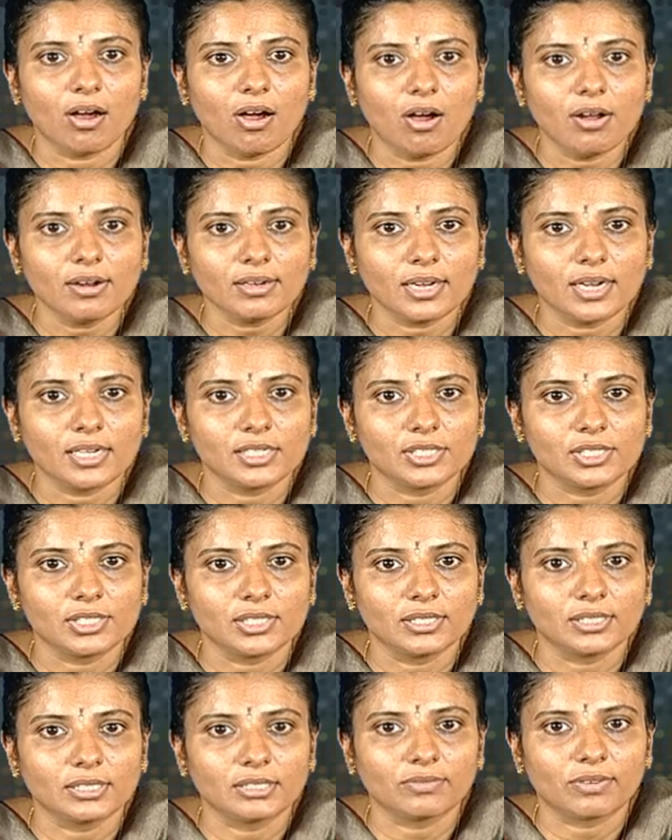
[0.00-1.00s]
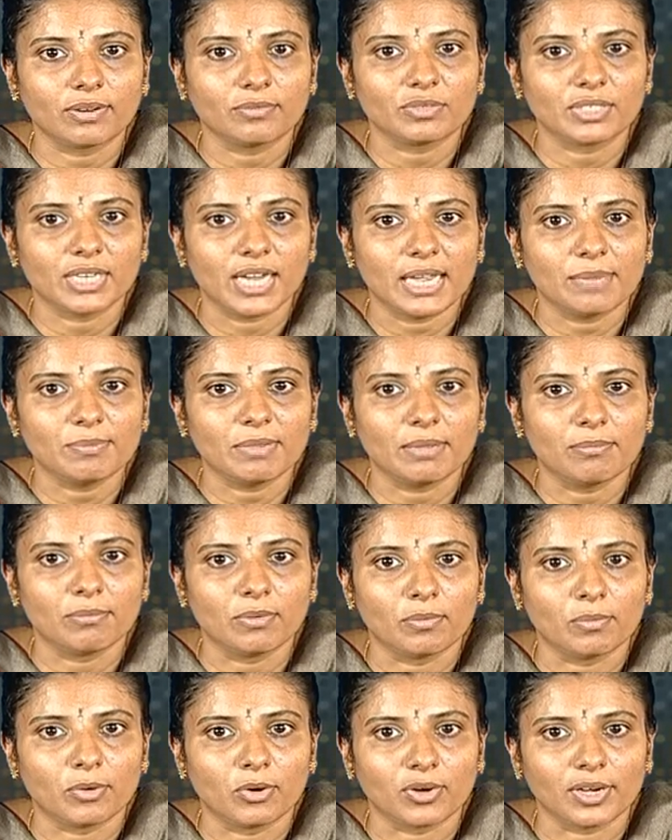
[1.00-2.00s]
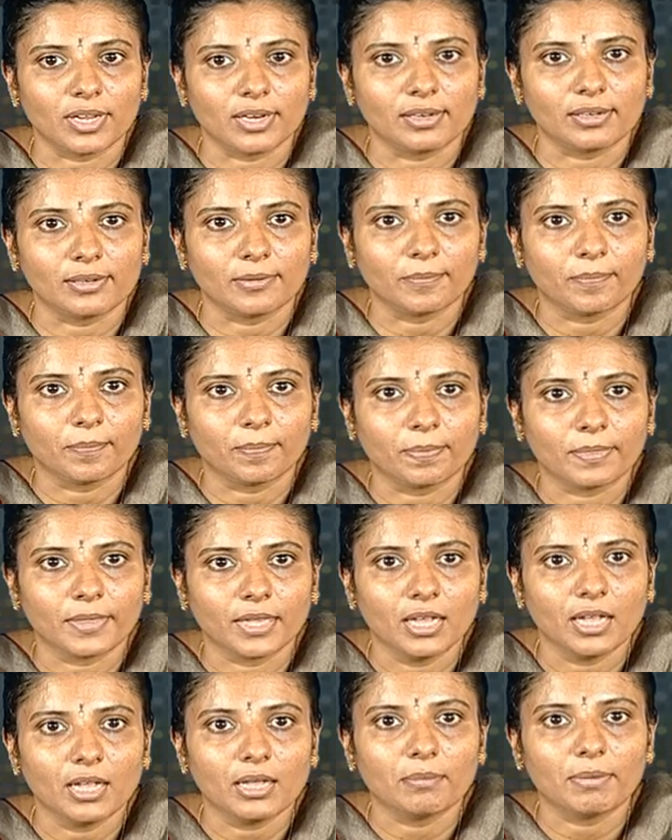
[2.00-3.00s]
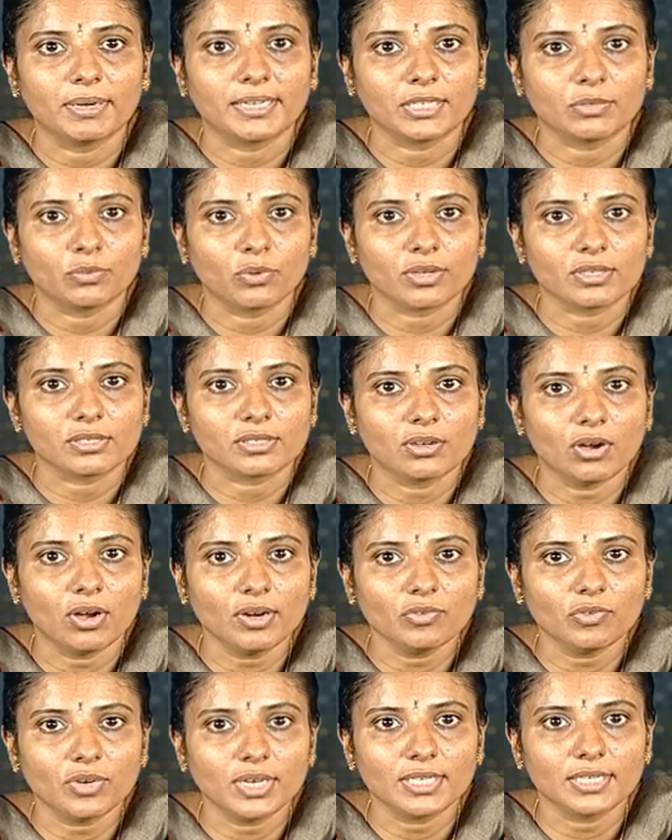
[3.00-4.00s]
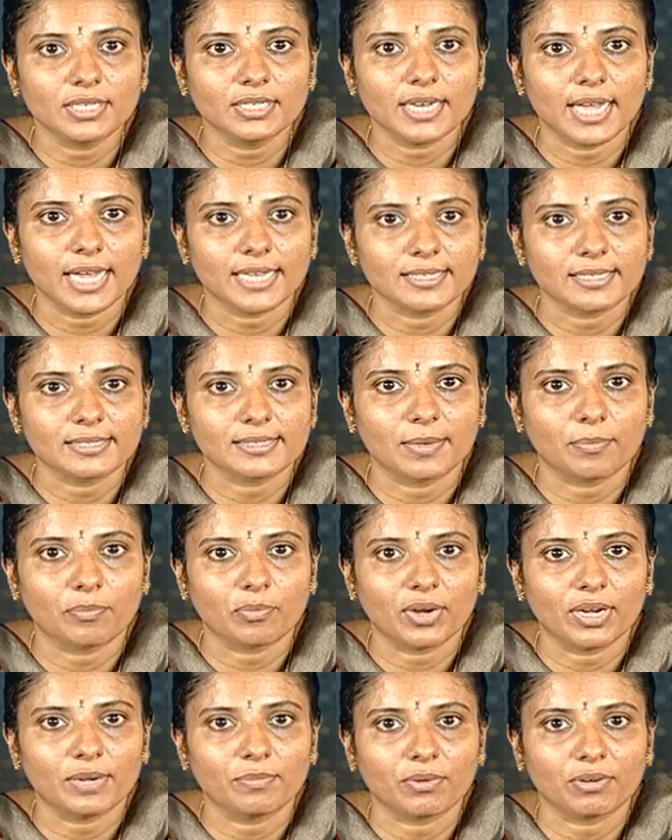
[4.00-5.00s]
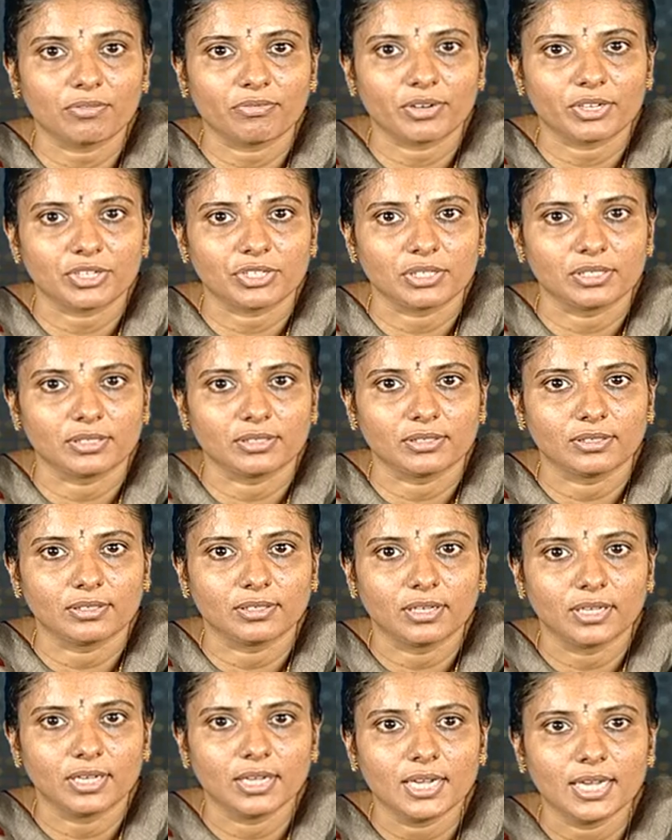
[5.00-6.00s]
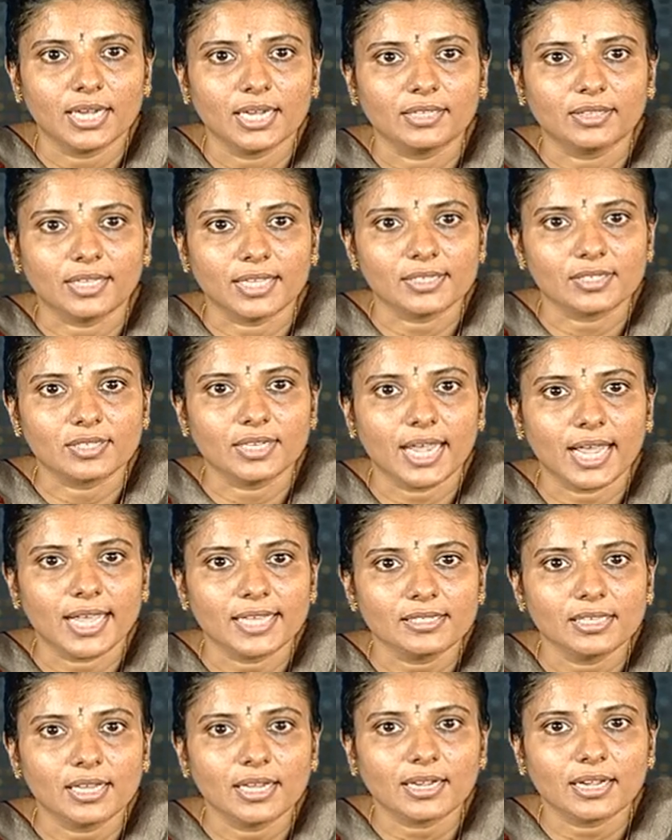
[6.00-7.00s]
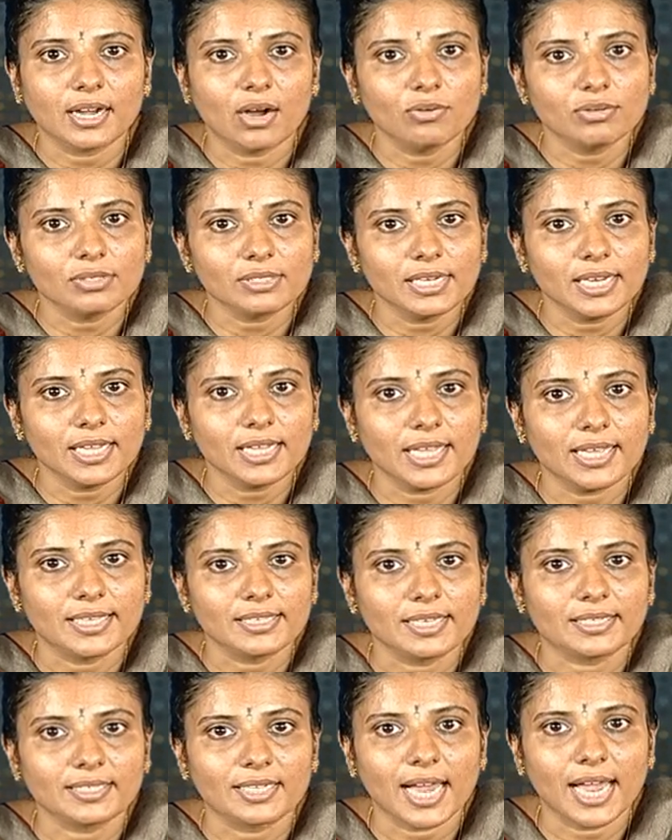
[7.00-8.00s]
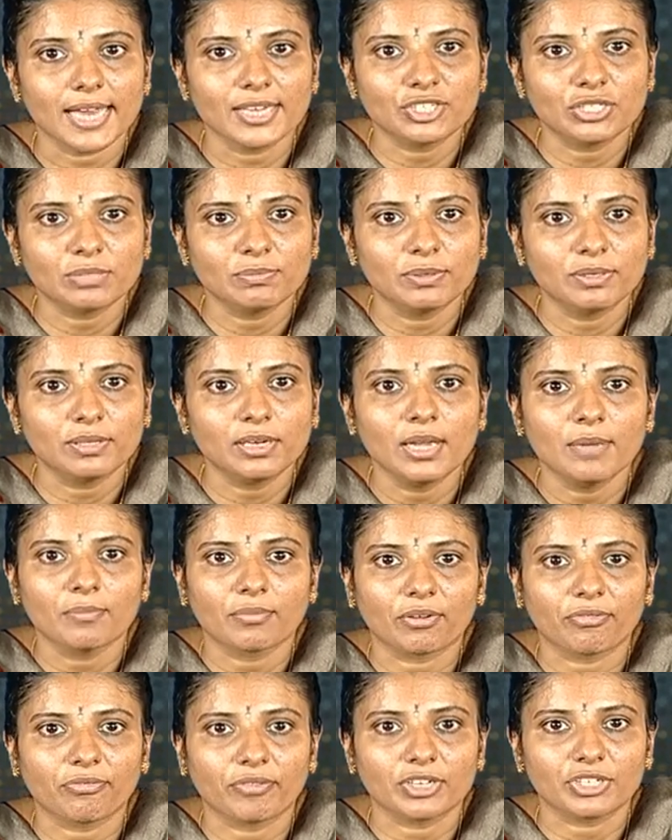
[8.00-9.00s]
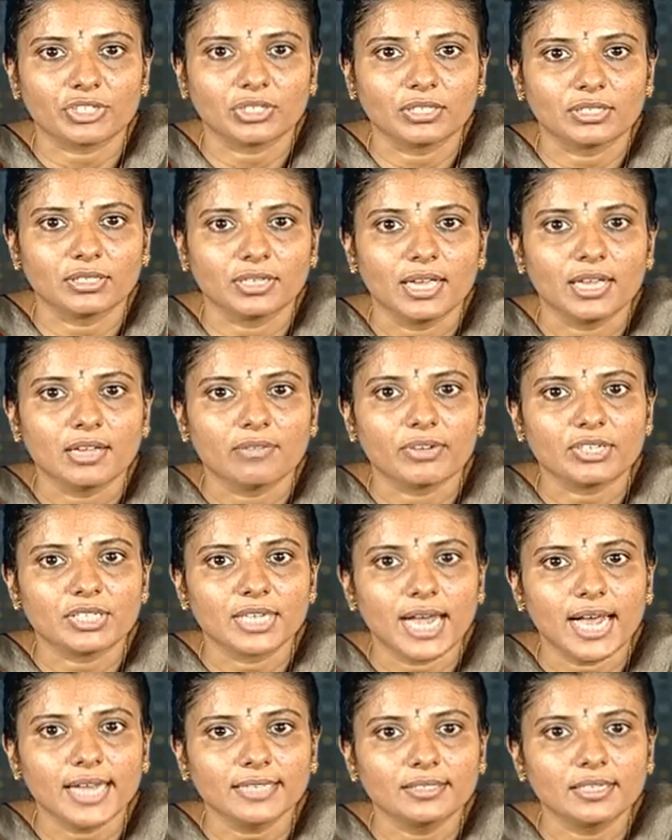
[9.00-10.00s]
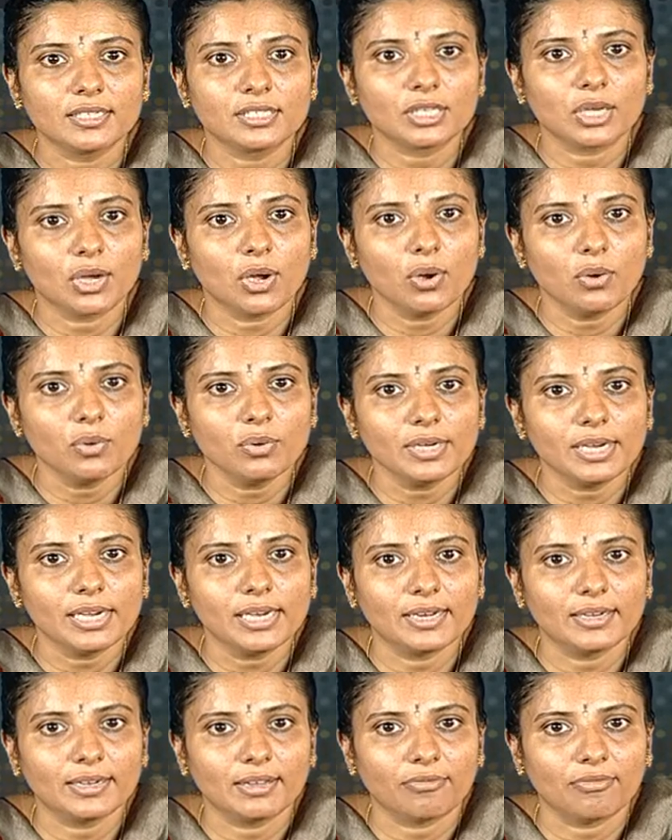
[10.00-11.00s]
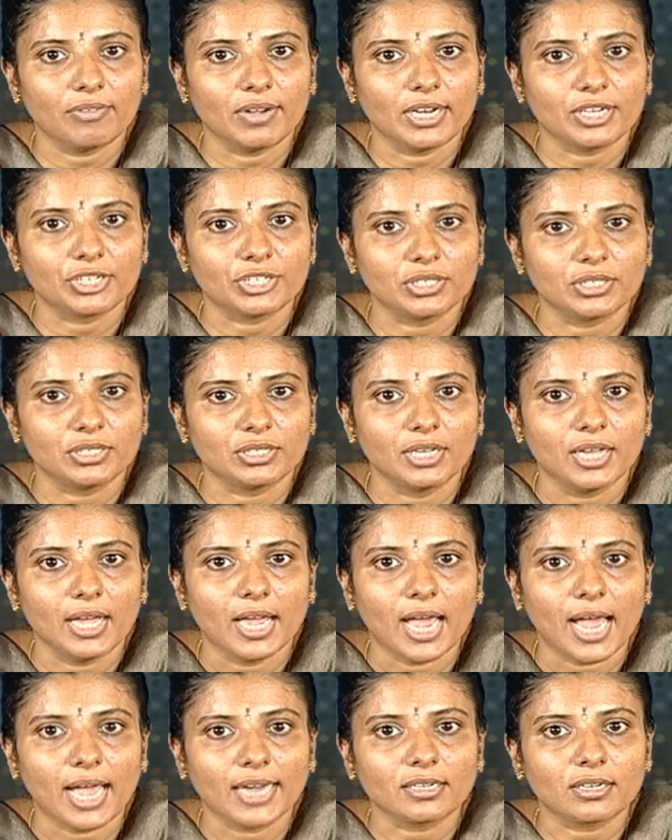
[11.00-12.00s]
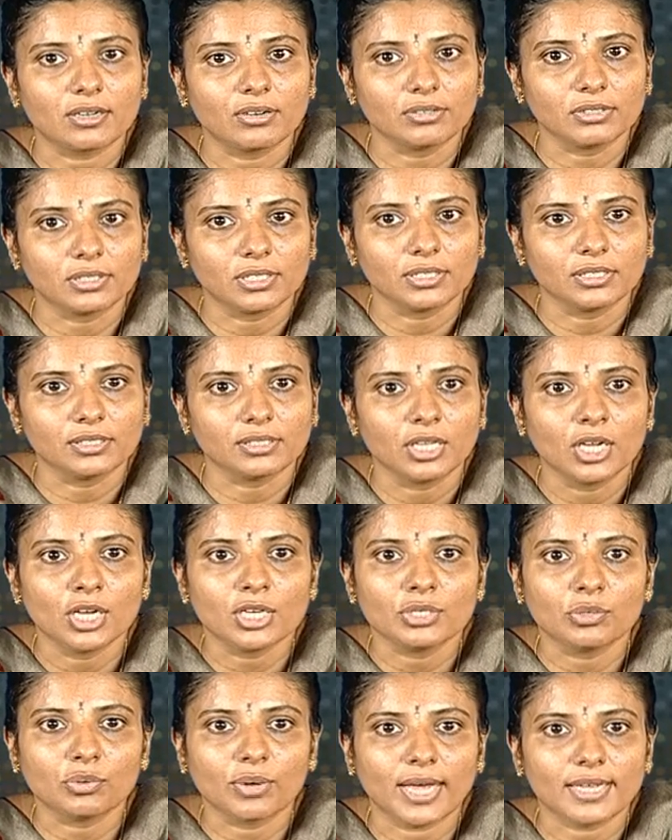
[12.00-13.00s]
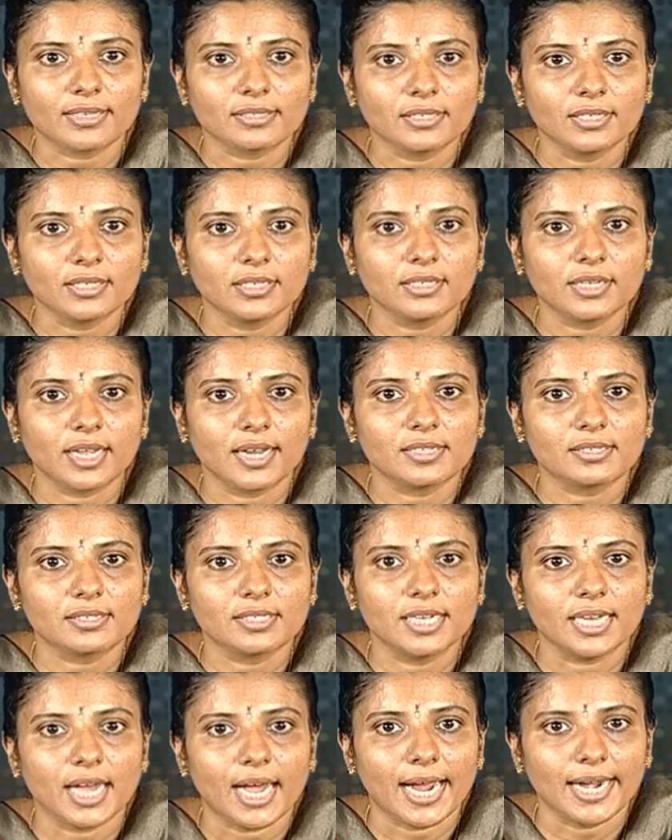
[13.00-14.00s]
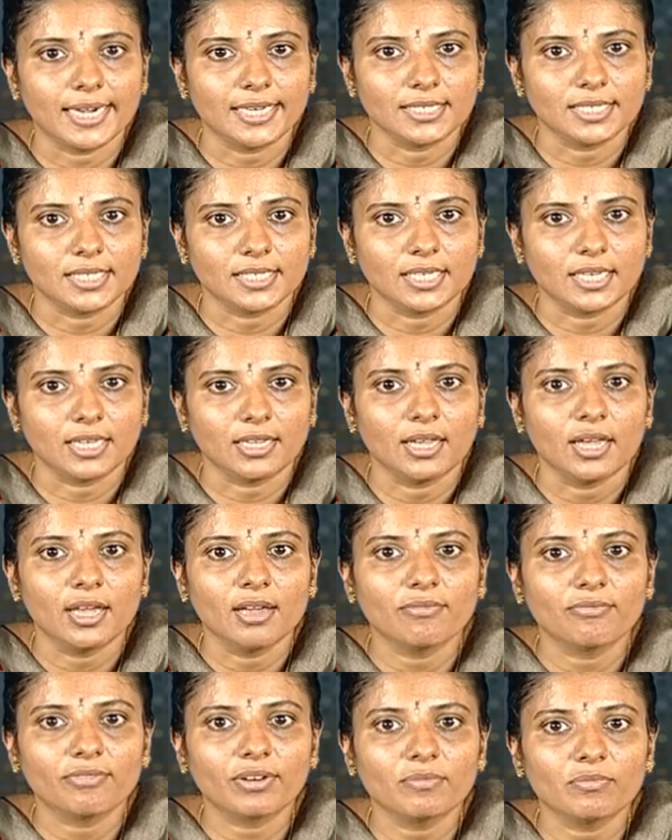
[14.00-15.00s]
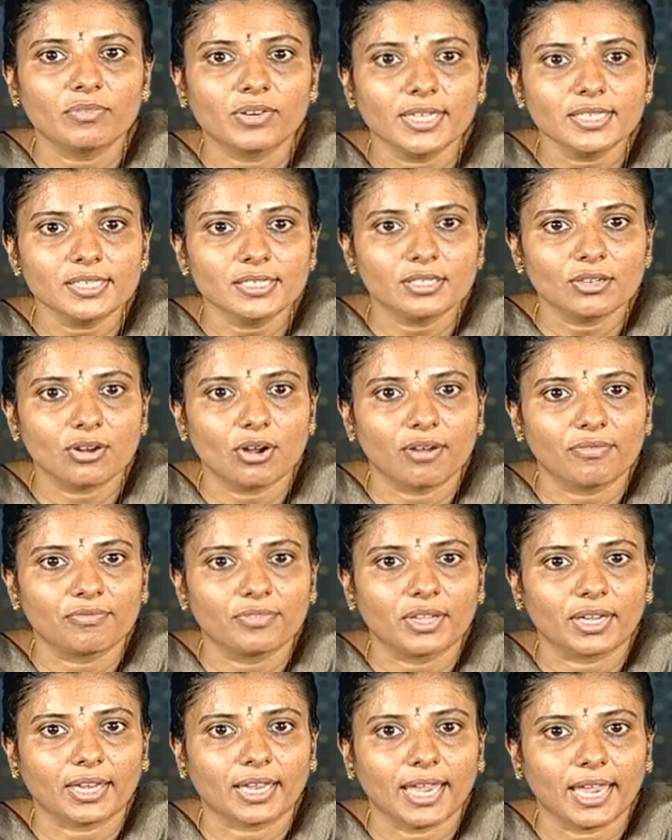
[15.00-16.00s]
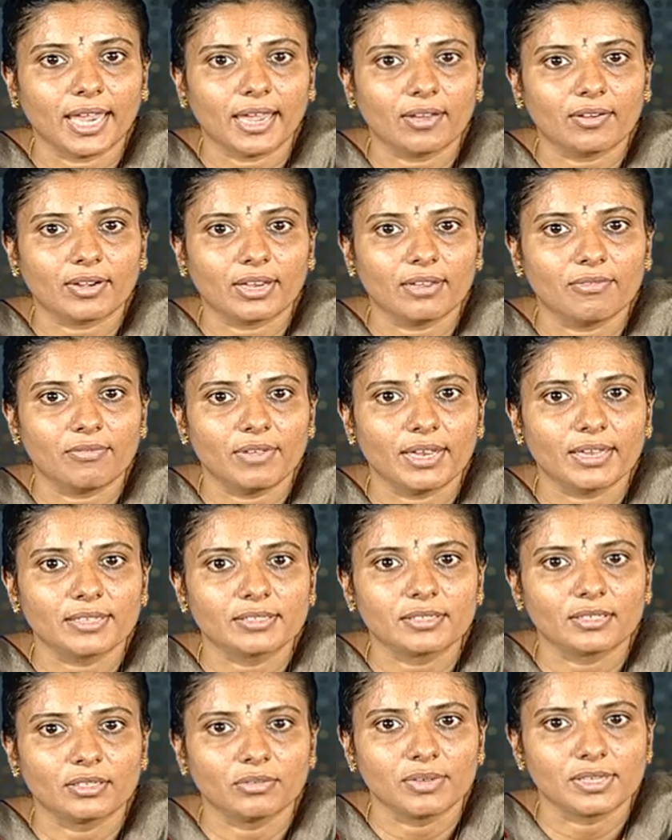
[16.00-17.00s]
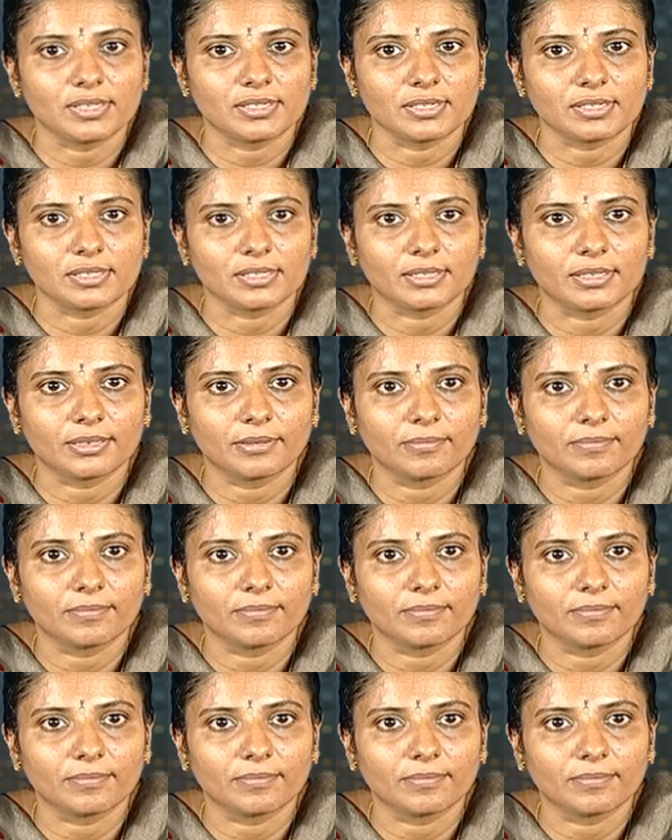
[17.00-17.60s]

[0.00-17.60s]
all cultures from time immemorial, but it was not treated as a separate profession. These days, counselling is a tangible profession which has its own clear definition and contours to assert its identity from rest of the care-giving services.